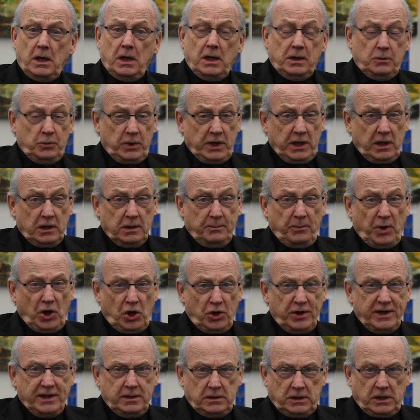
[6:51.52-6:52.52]
And we had a
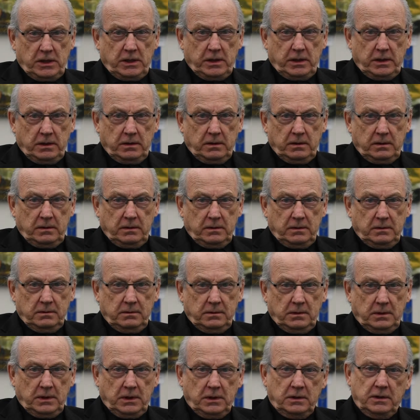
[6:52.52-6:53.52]
party line,
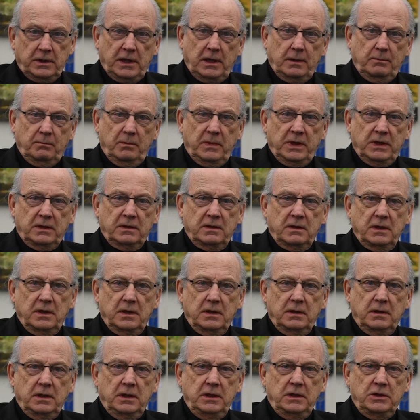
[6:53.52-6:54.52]
and that meant
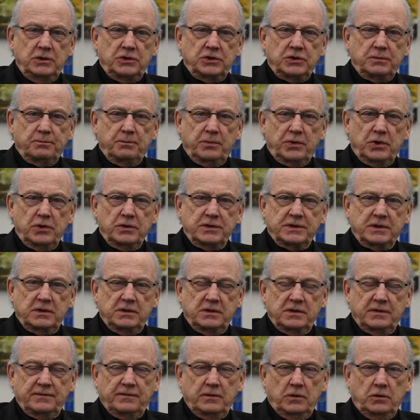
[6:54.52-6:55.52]
that each
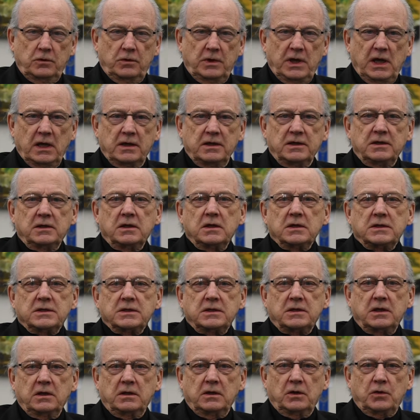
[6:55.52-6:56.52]
person's phone had a
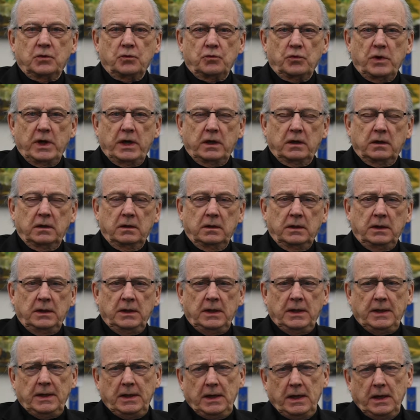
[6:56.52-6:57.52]
distinct ring.
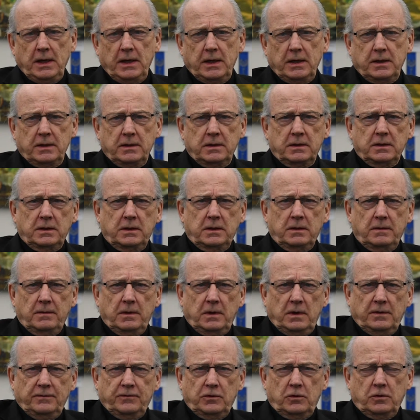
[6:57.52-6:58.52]
And
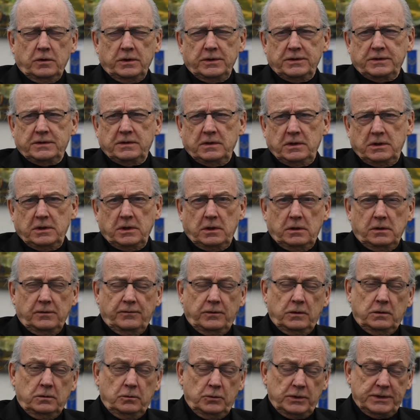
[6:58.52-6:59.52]
of course, the
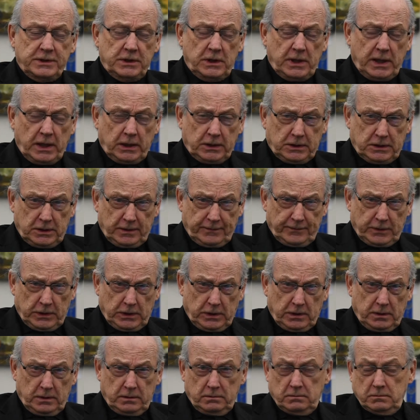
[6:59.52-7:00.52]
telephone was an
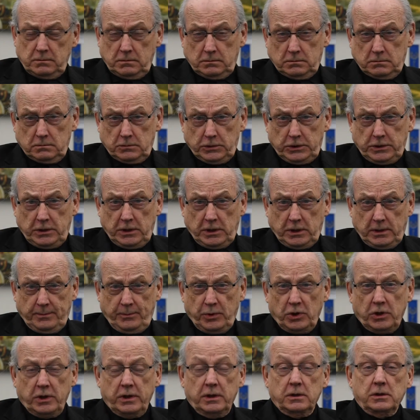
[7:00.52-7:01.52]
activity when you had a
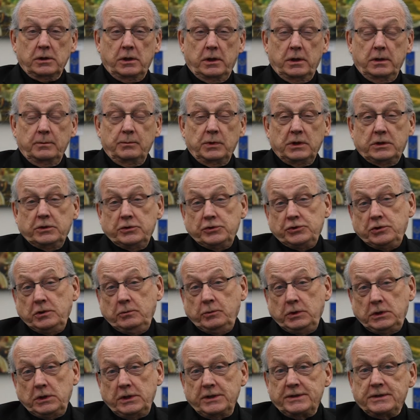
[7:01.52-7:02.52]
party line, because you
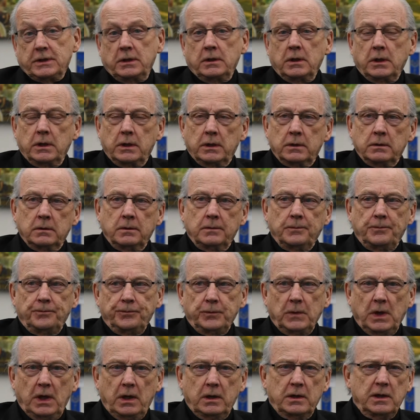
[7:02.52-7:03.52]
would listen in,
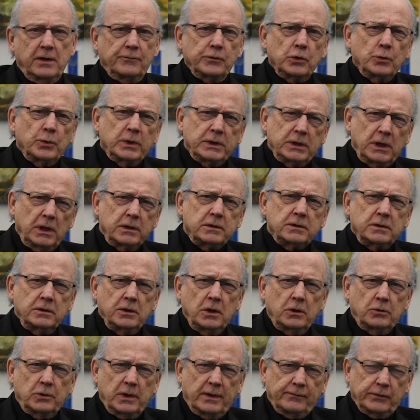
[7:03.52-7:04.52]
and everyone got to
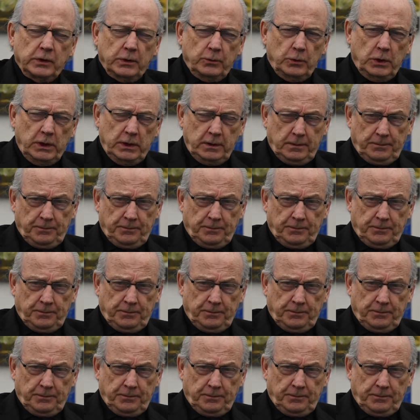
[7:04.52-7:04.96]
know everyone.